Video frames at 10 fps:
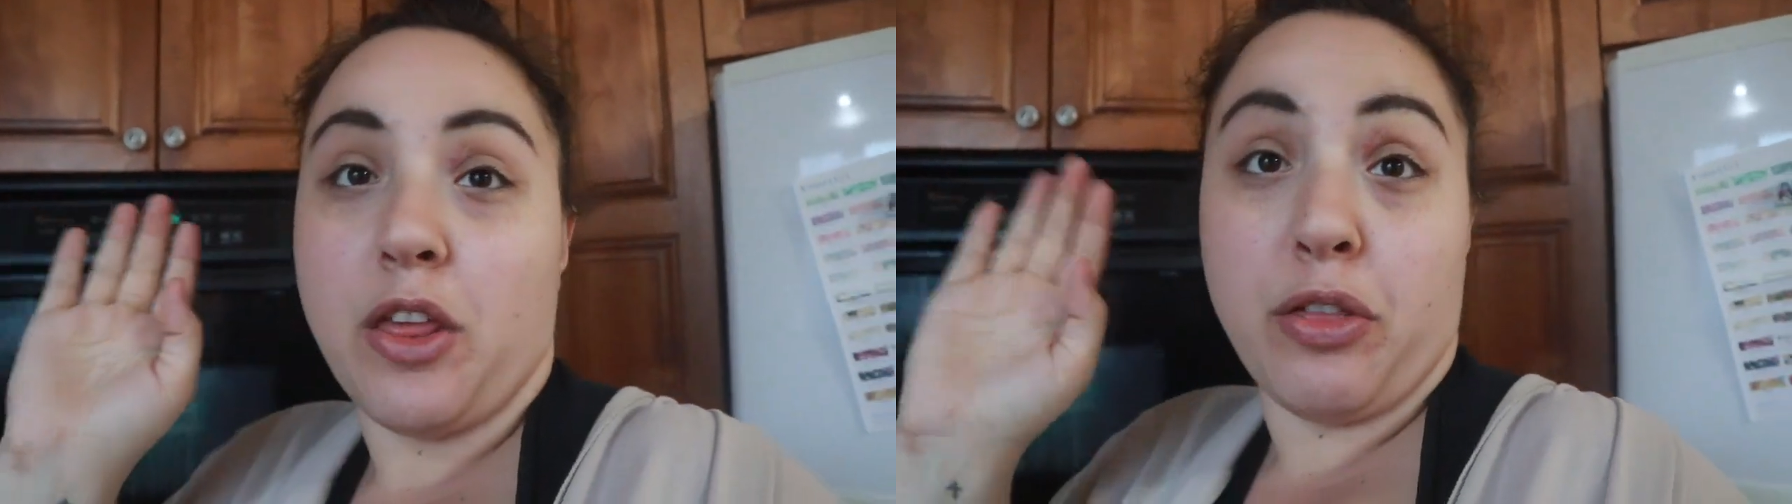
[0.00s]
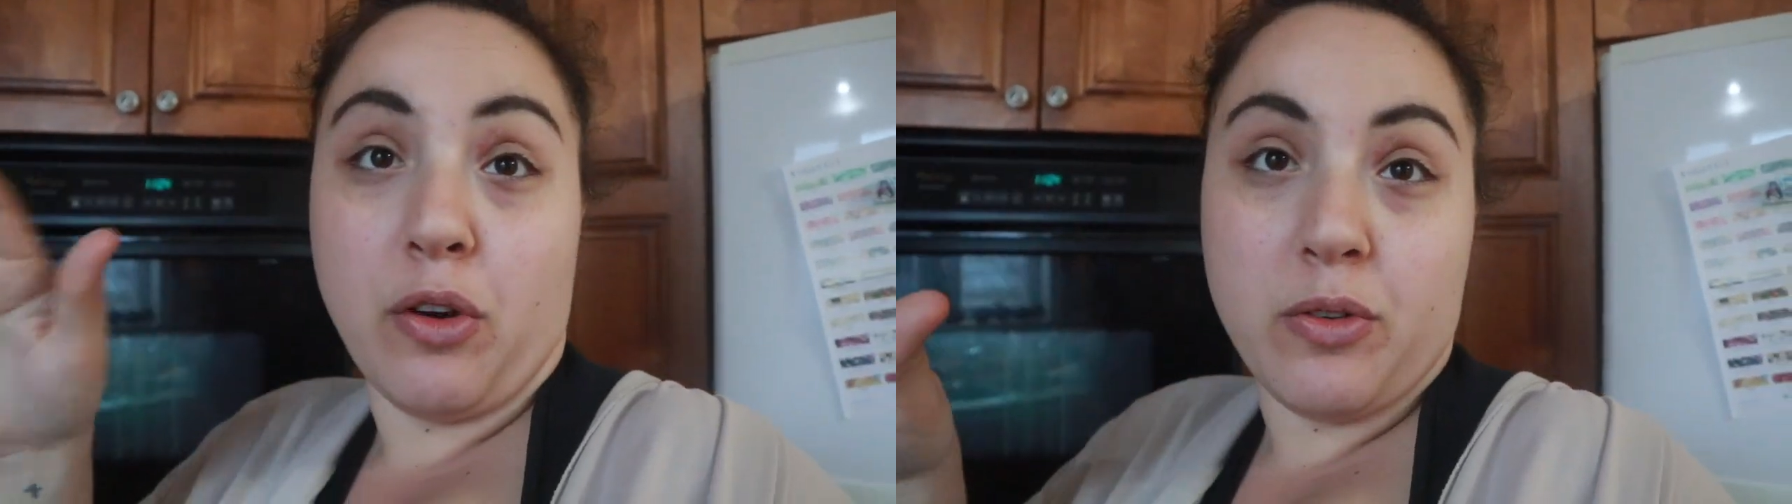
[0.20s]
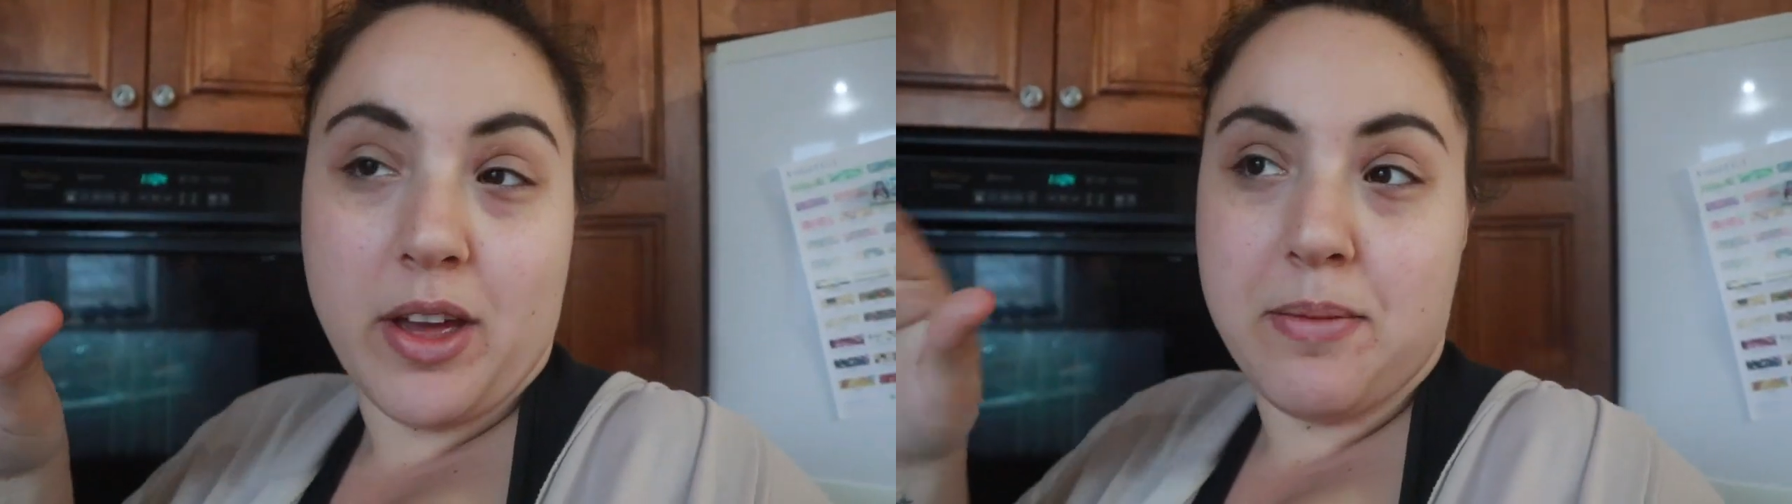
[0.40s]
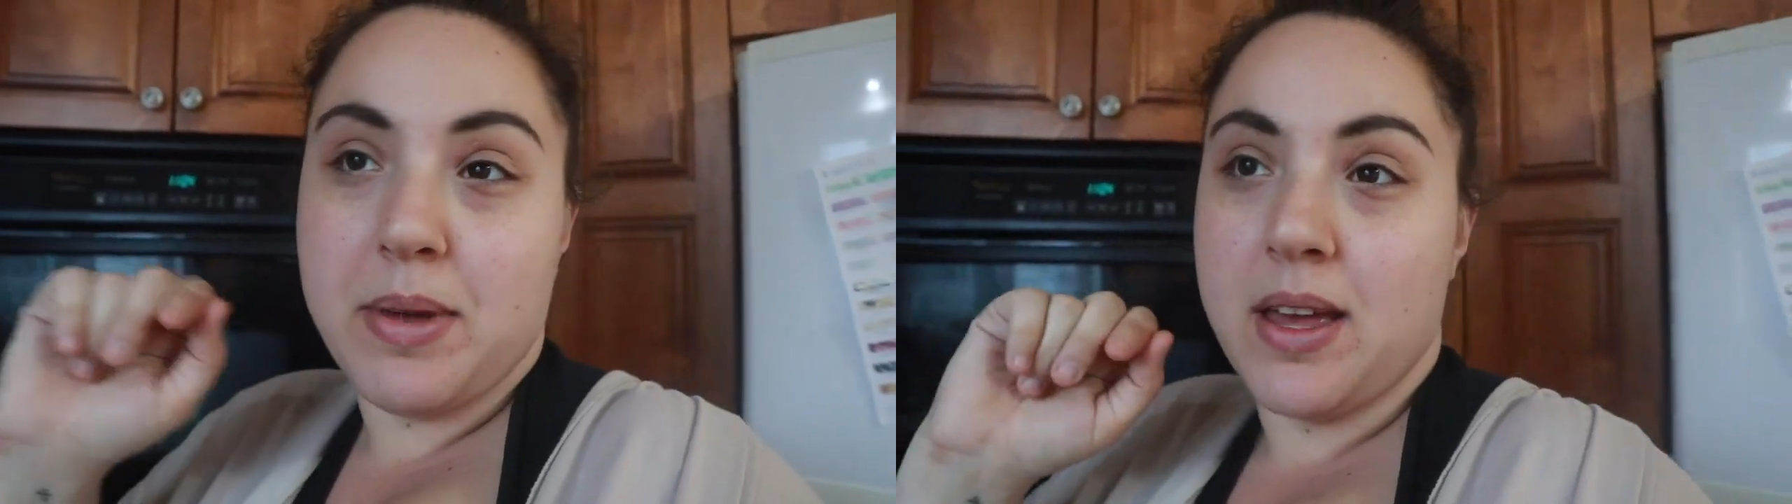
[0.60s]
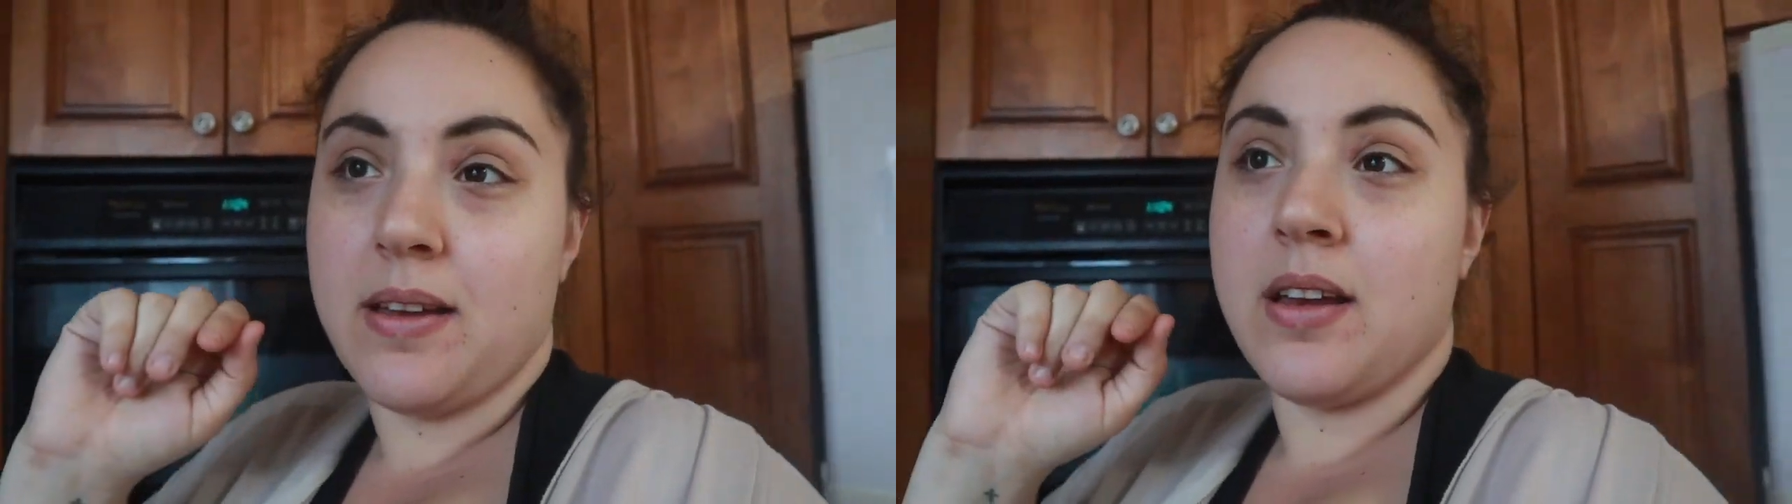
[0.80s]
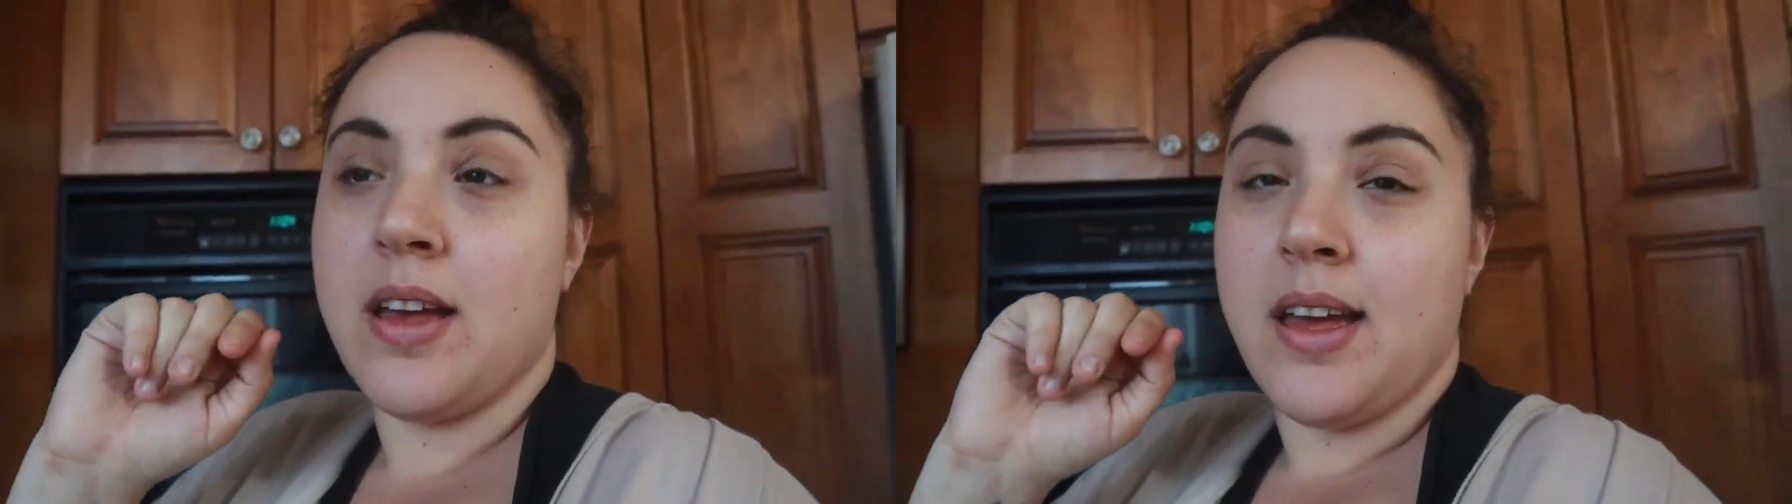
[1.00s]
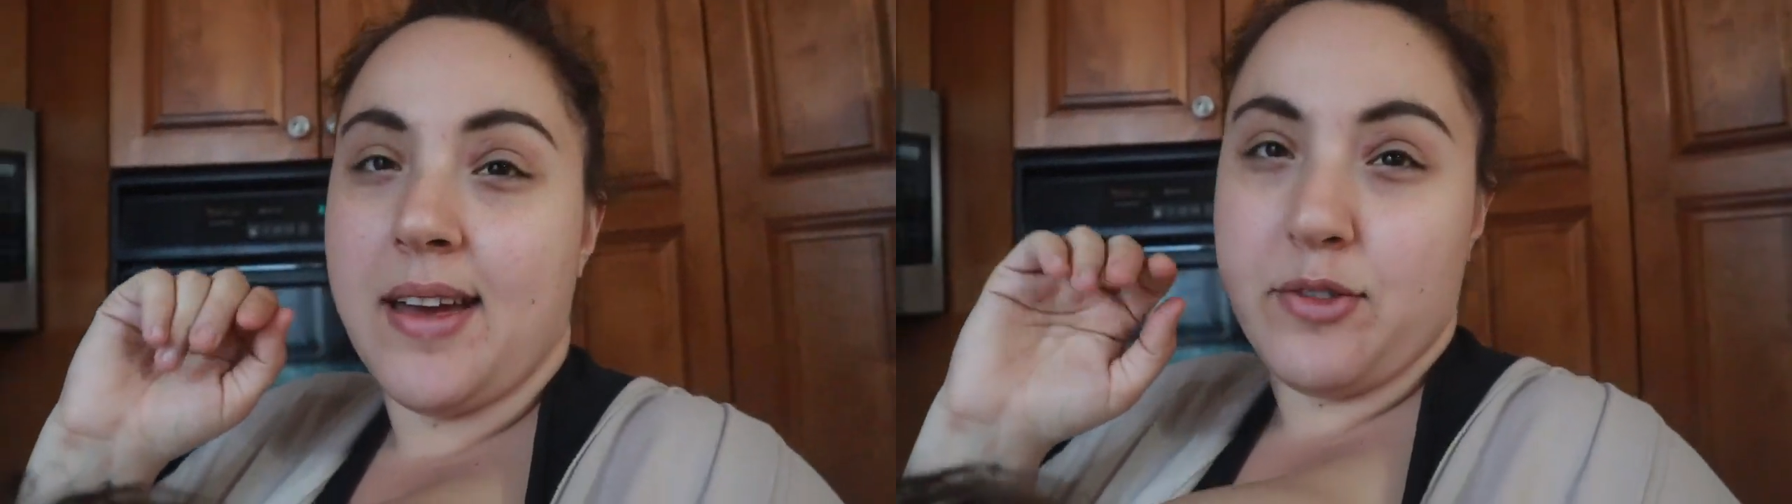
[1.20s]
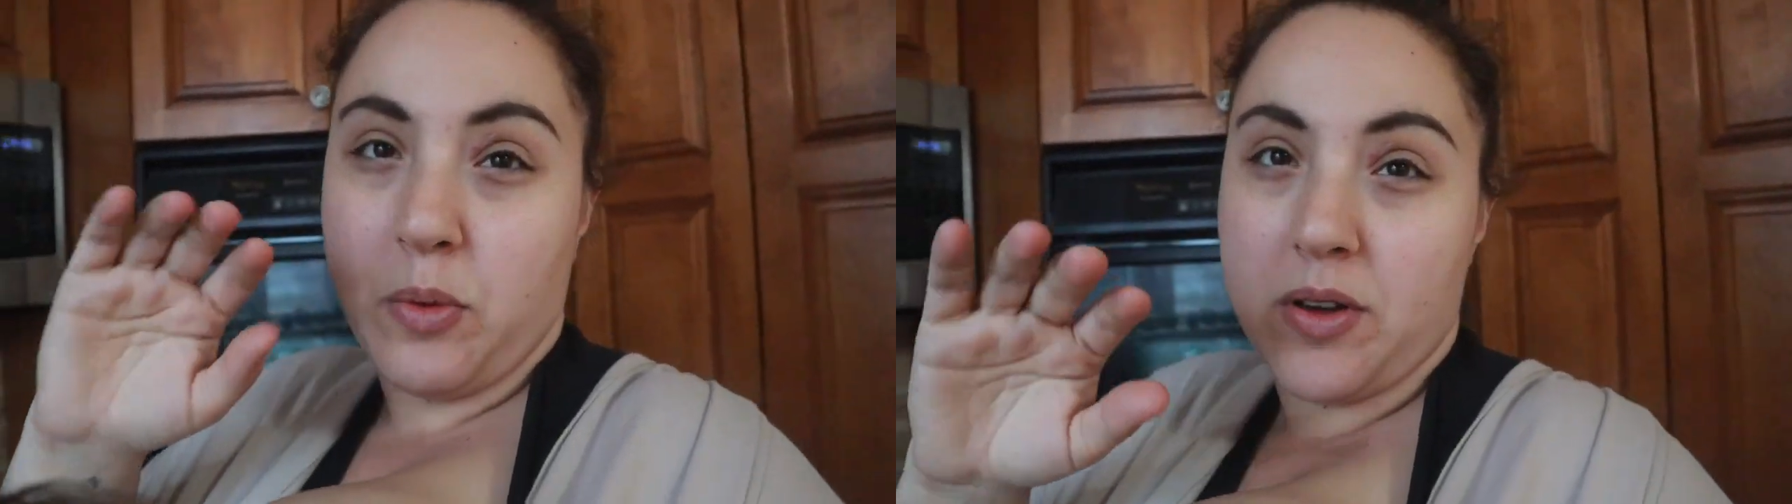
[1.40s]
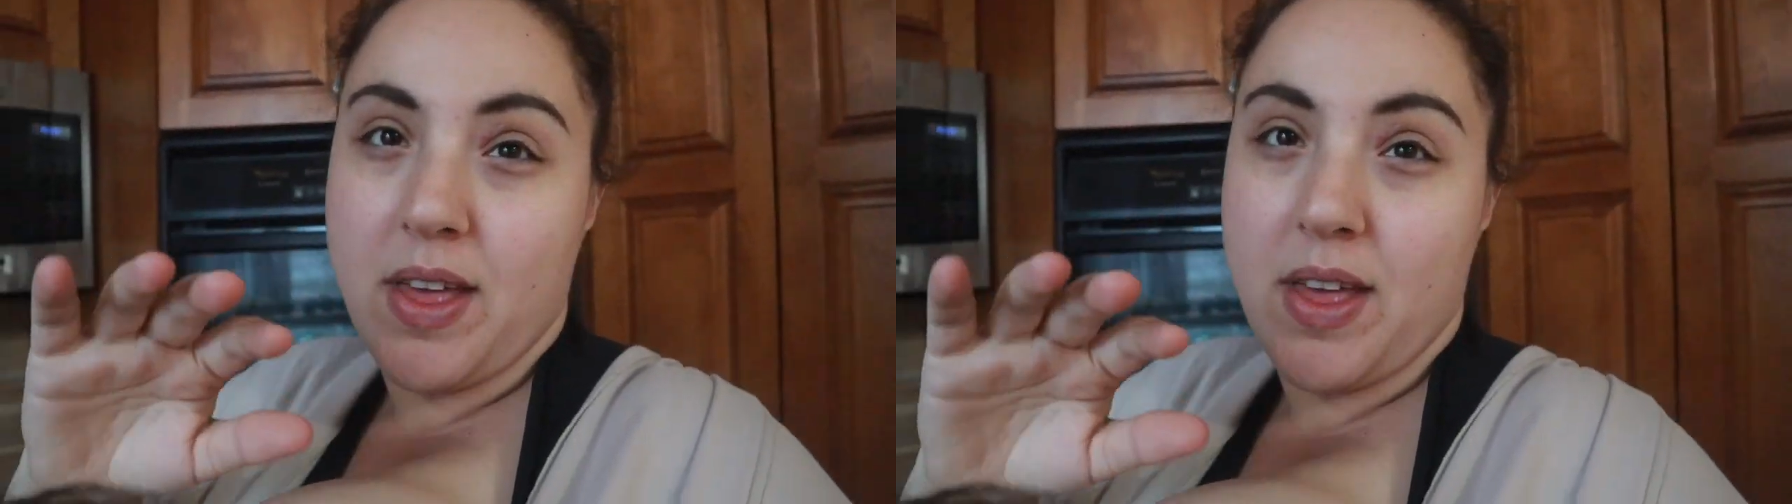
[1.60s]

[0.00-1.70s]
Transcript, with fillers: throw them everywhere